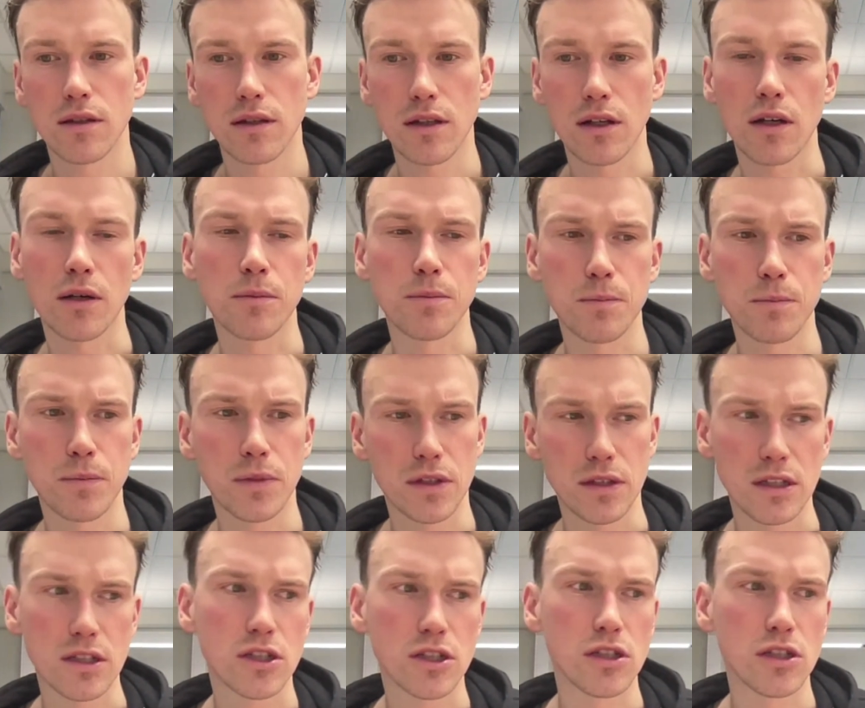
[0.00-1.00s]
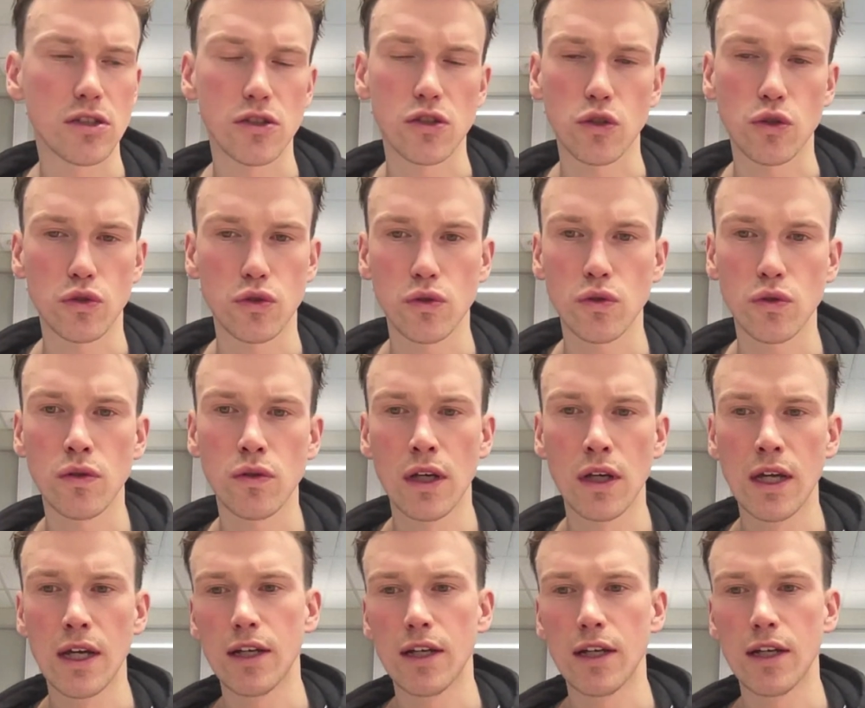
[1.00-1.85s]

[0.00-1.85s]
the competitions you do,